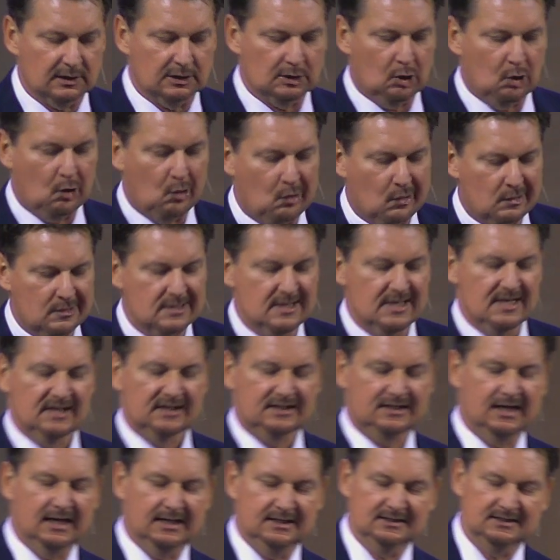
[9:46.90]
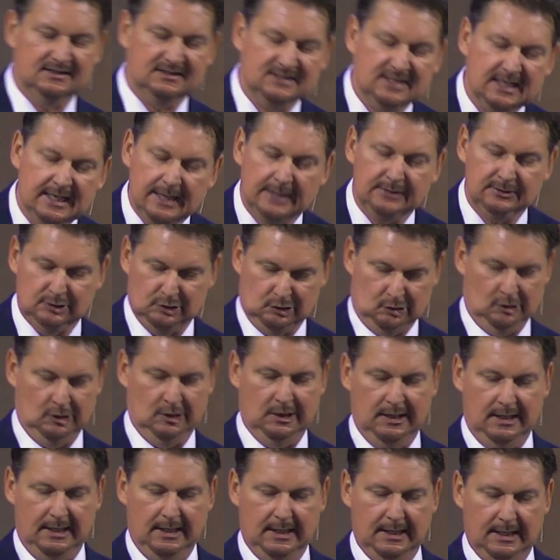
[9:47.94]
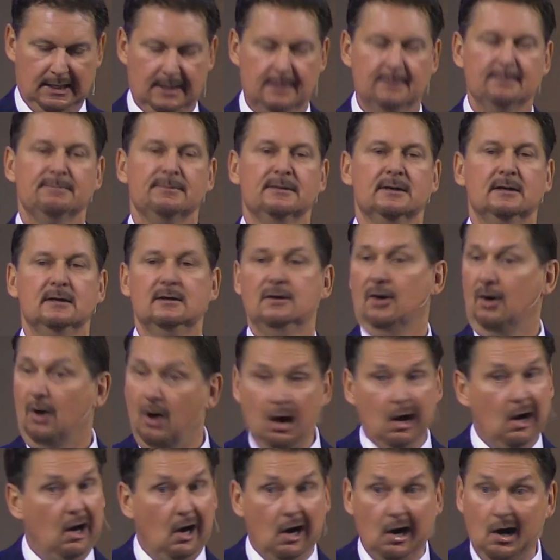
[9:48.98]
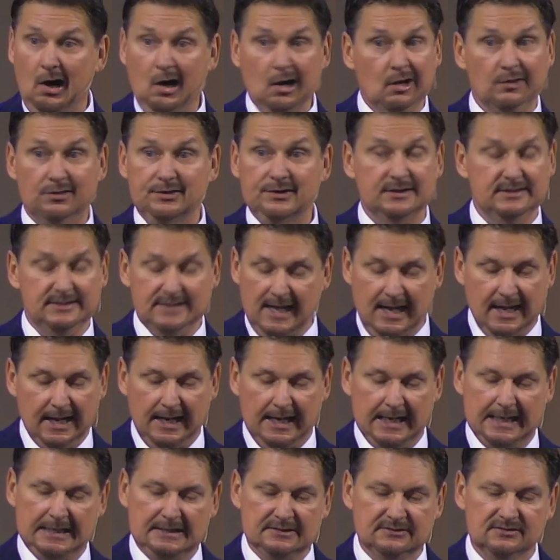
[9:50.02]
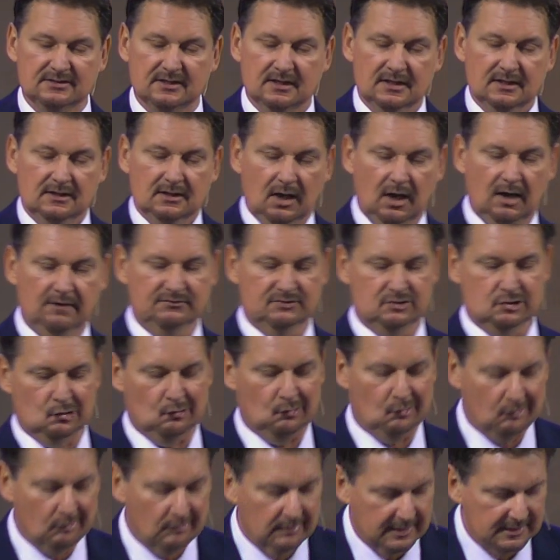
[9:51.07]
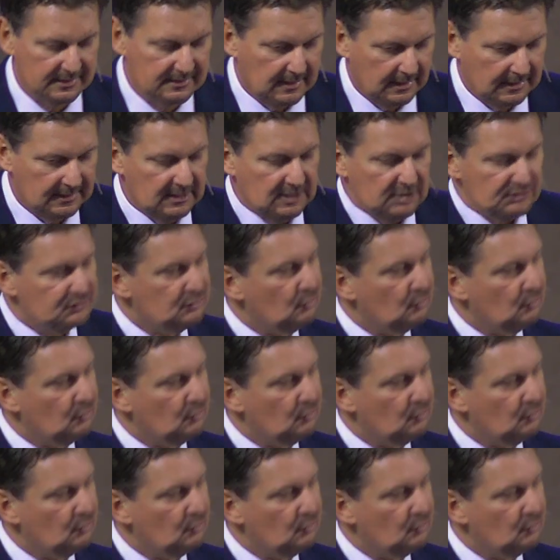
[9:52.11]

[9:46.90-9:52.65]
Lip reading: of the Lord continually all the days of Jehoiada."